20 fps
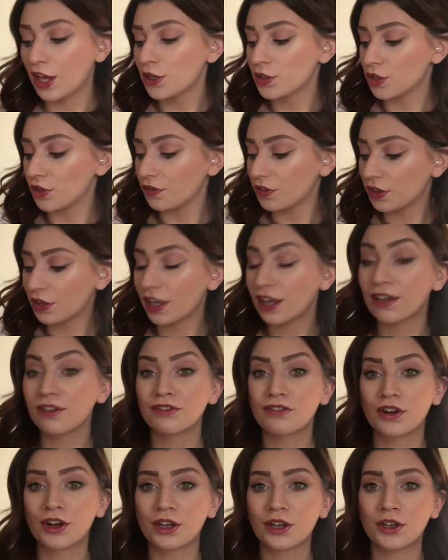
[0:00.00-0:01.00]
So if you're looking
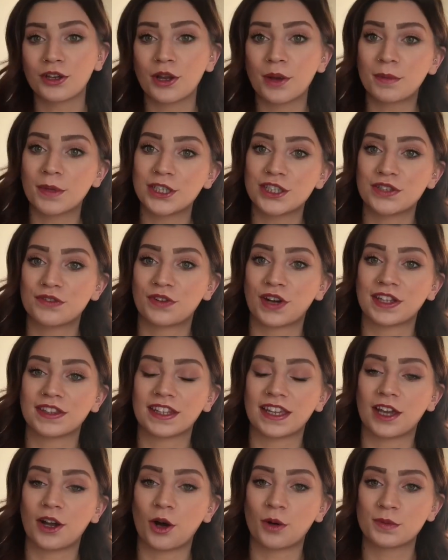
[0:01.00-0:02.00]
for a good
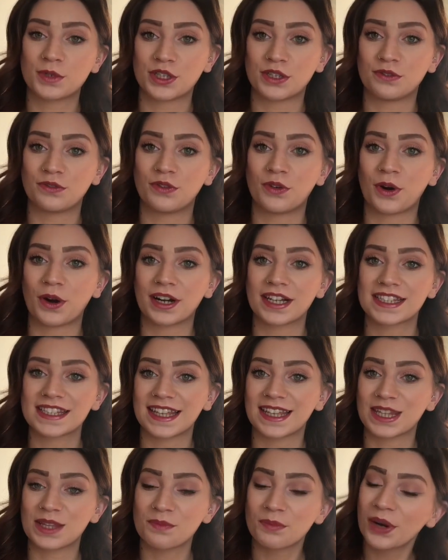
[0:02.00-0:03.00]
budget-friendly option for a
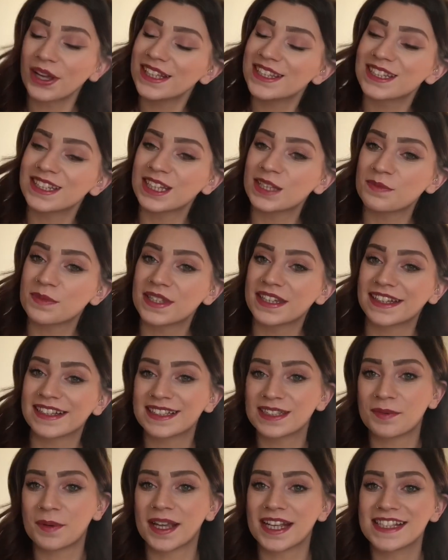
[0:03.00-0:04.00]
slightly brighter lipstick
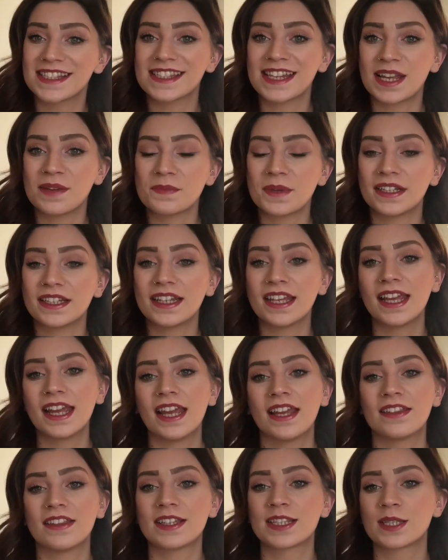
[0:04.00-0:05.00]
to make a statement
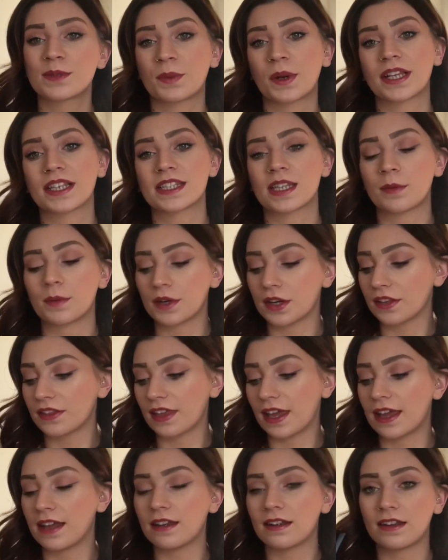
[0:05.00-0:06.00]
this spring summer,
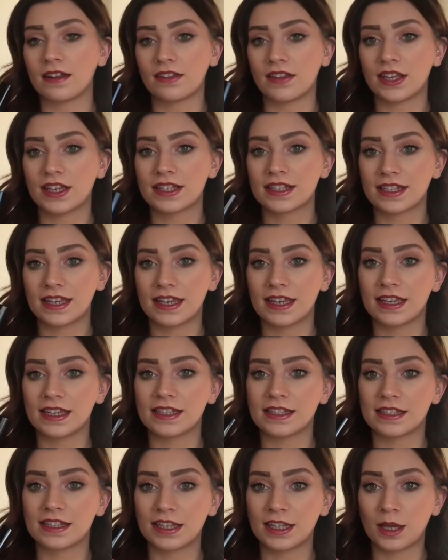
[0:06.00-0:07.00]
then this
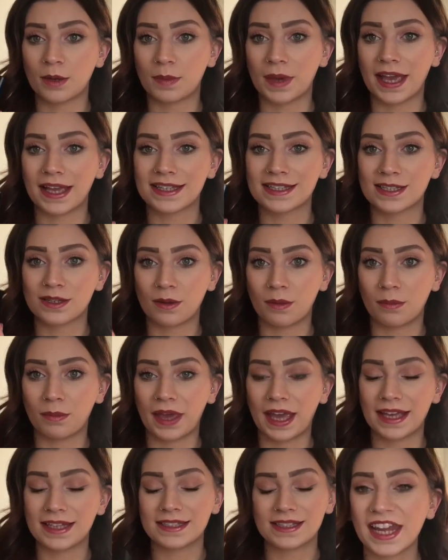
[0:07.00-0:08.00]
is your best
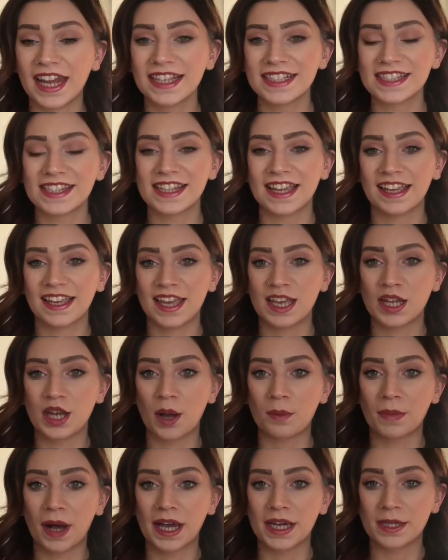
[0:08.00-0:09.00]
bet. Next thing in
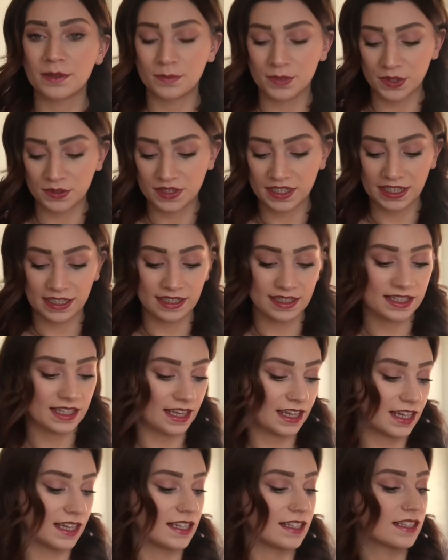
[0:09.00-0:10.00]
my beauties
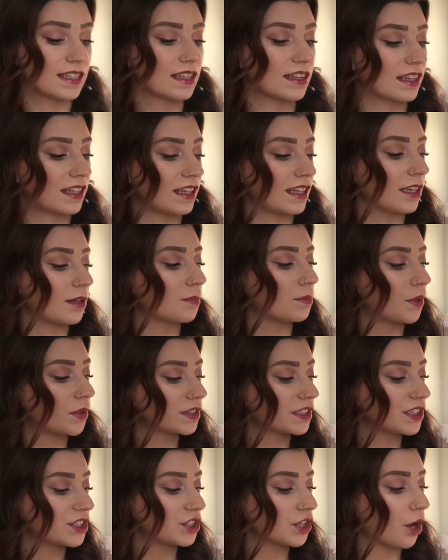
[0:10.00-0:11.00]
is the Body
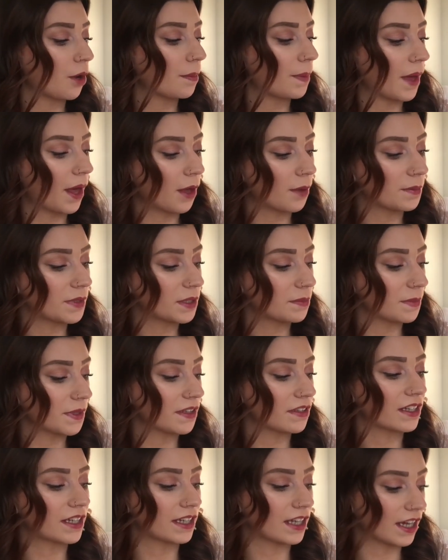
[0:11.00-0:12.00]
Shop Almond
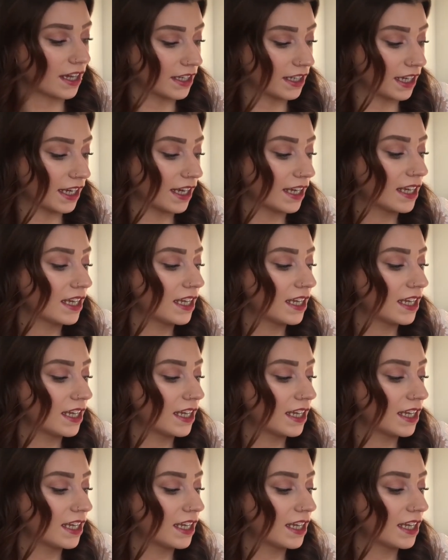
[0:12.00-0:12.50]
Milk and Honey